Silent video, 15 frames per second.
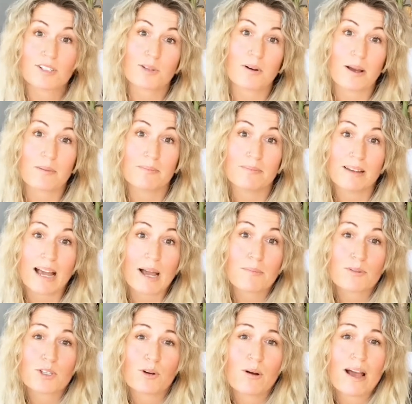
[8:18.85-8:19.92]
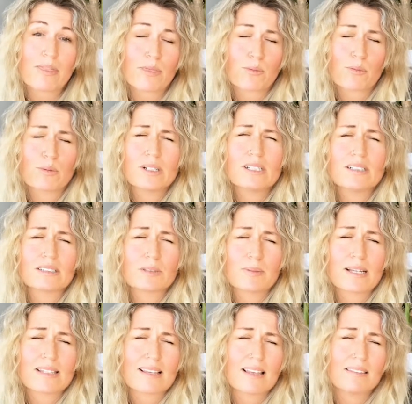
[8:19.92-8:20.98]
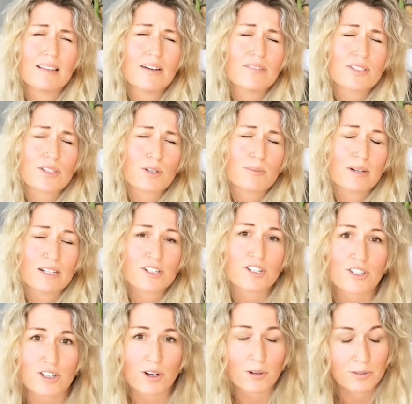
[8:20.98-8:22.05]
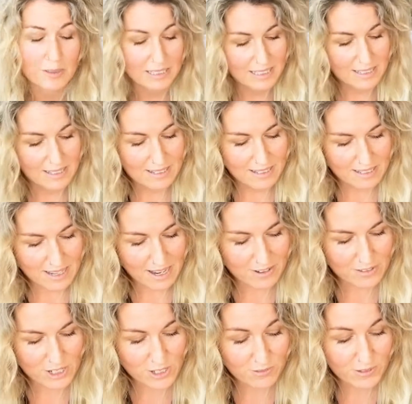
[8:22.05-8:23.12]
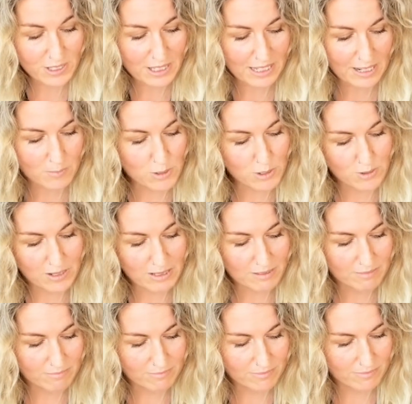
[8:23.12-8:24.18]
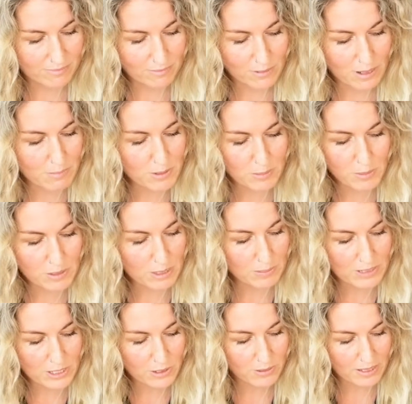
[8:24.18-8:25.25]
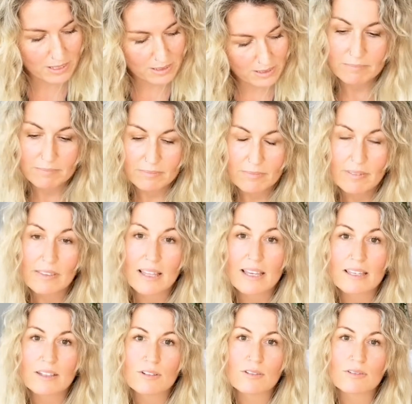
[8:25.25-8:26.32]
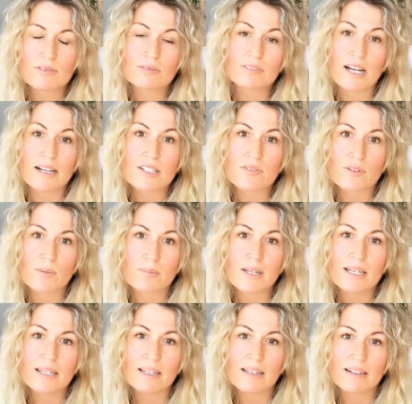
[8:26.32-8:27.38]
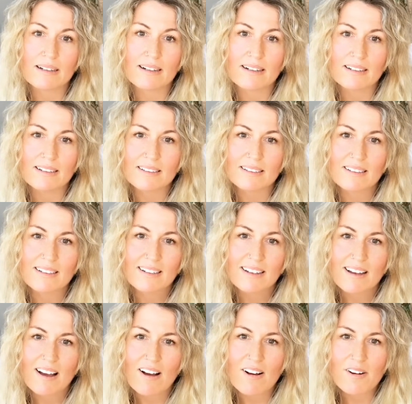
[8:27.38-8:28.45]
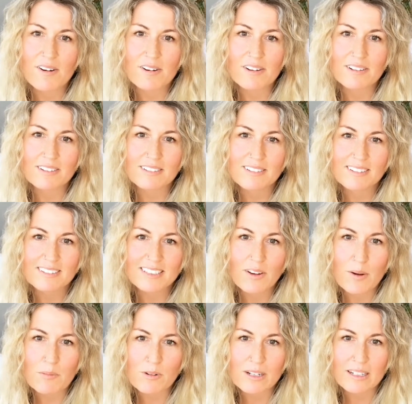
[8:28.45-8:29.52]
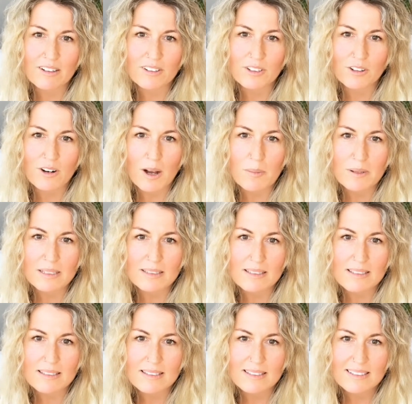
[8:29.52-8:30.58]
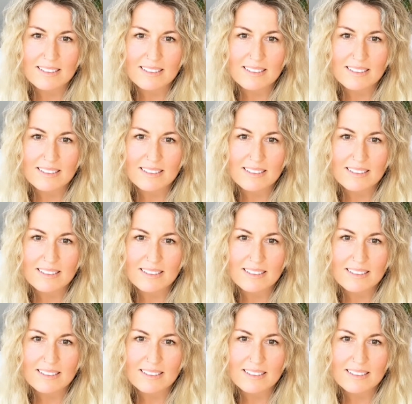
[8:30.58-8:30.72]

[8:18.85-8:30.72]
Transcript: So I'm so thrilled because I love it so much. So I just feel like I'm doing what I'm supposed to be doing. Thank you guys for being here. Aw, now I'm reading all your comments.